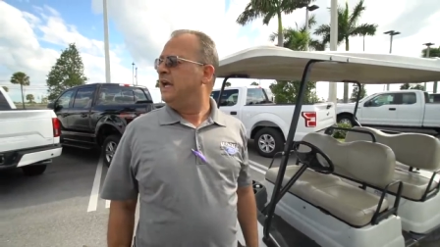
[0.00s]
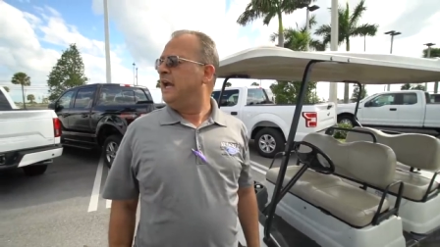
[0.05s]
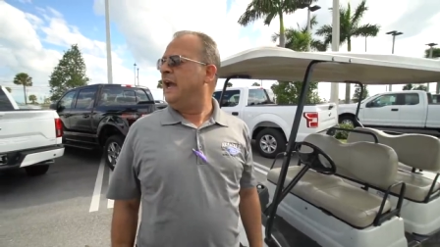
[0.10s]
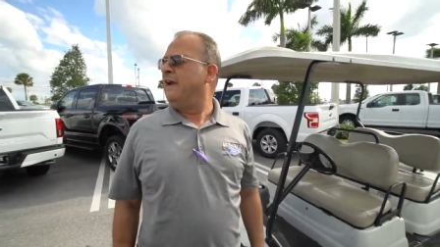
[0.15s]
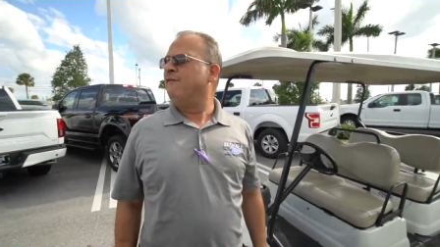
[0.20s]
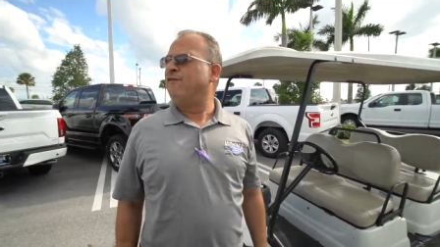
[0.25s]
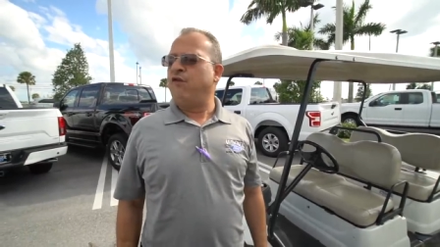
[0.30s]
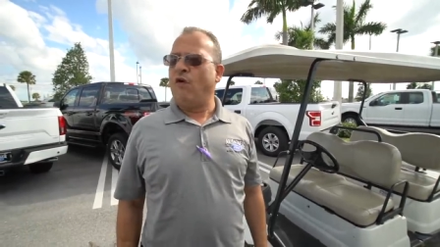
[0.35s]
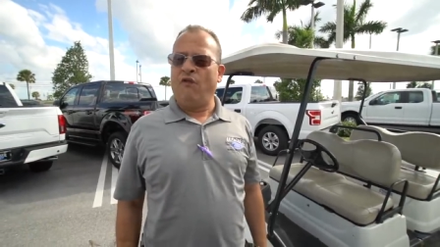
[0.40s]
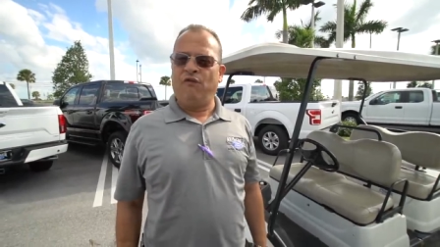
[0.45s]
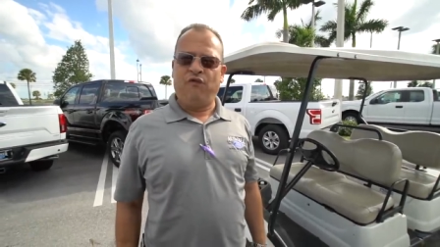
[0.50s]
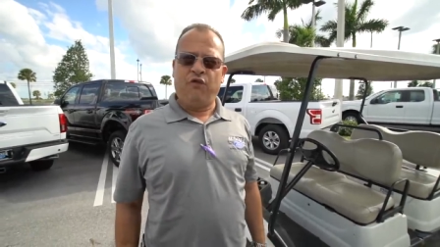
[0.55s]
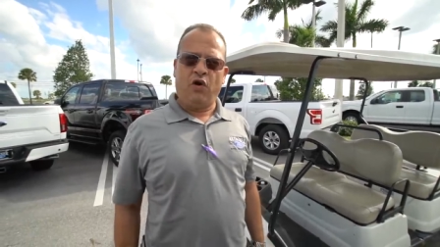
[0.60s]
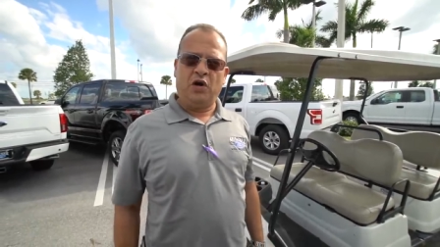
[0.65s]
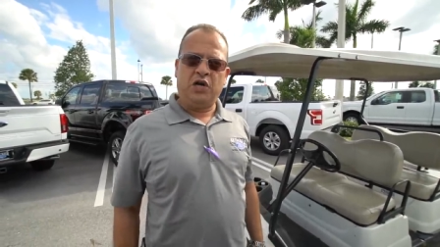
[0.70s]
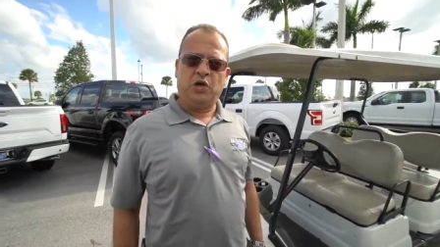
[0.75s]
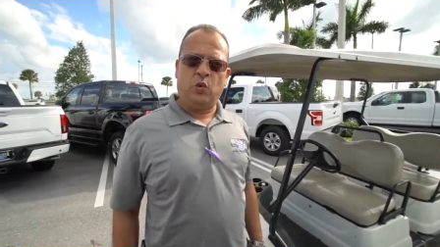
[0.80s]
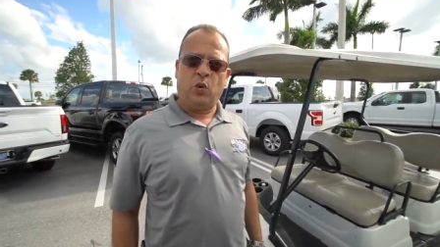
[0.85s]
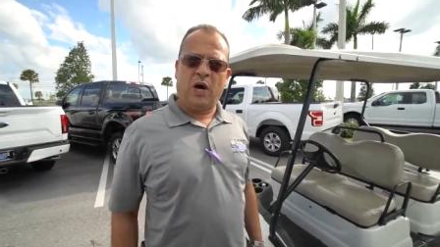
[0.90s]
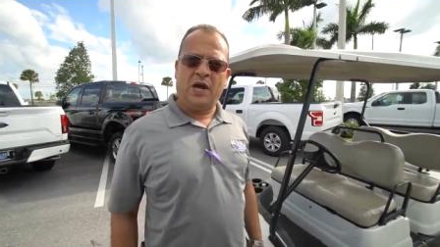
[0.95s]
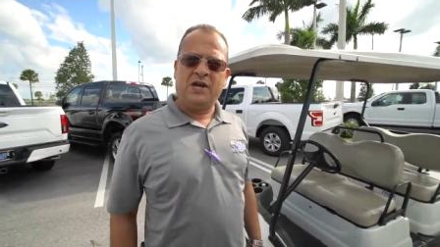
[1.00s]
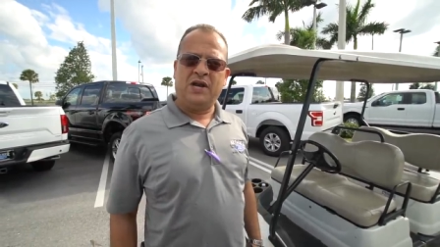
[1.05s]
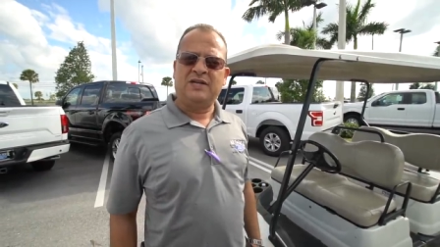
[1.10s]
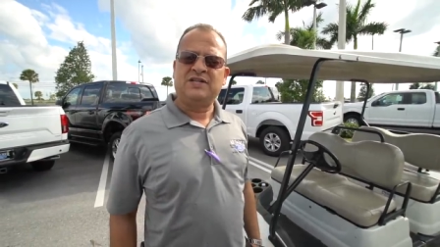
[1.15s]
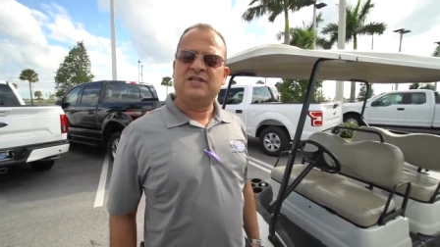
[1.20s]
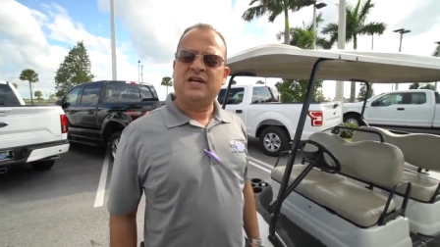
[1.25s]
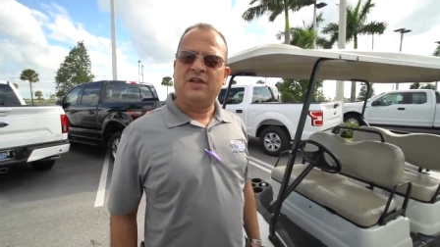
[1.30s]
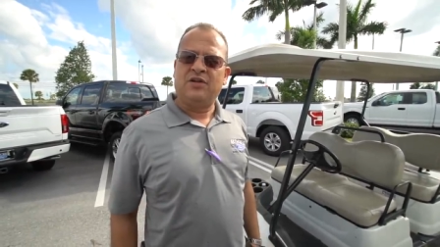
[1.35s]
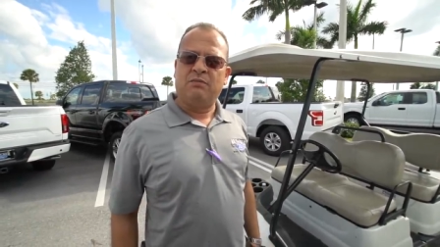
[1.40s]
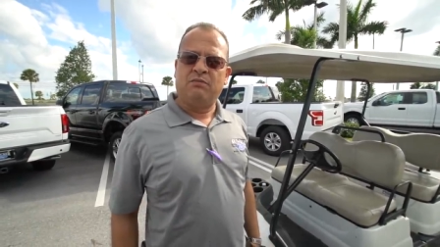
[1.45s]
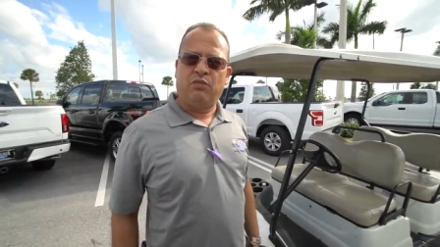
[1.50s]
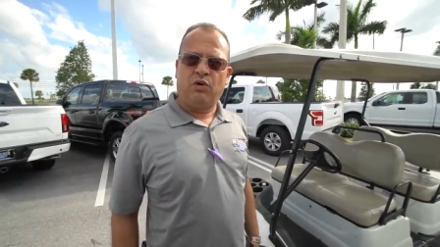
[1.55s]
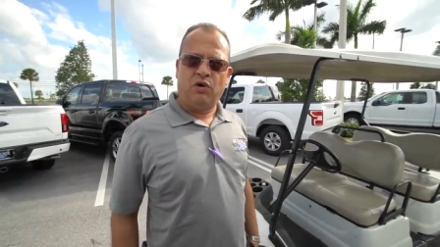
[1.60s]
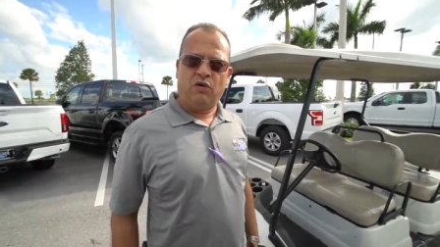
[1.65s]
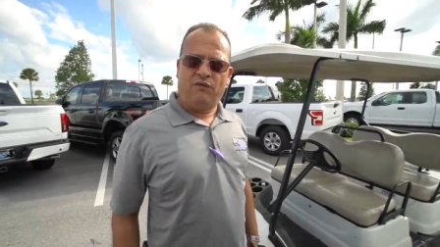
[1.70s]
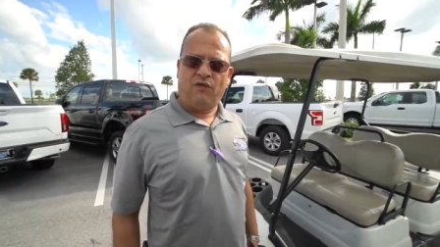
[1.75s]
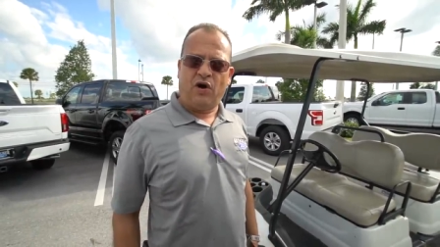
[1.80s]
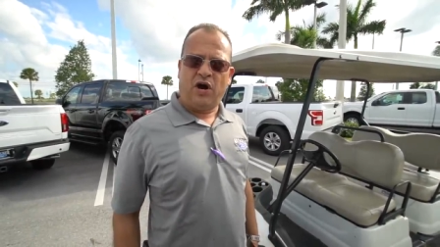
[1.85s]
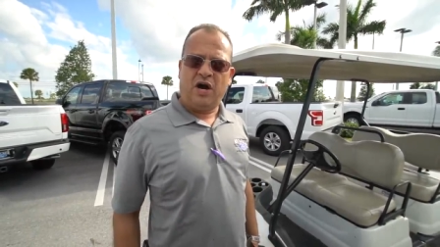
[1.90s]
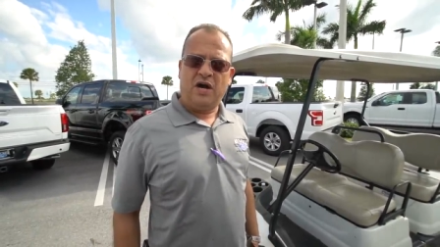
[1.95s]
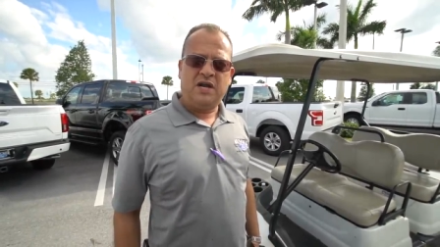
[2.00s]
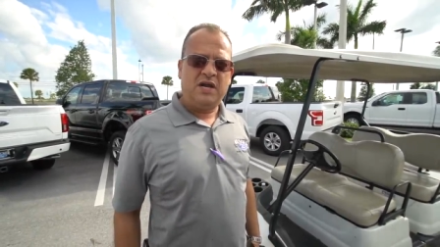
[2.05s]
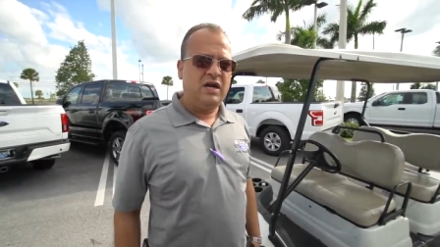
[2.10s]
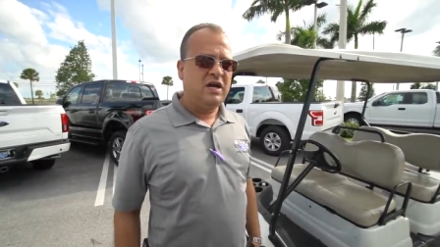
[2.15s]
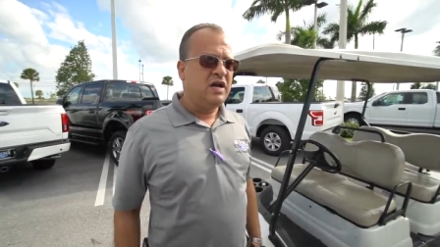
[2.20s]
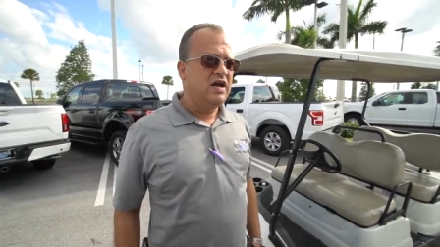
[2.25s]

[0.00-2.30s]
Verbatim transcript: and 441 on Southern Boulevard.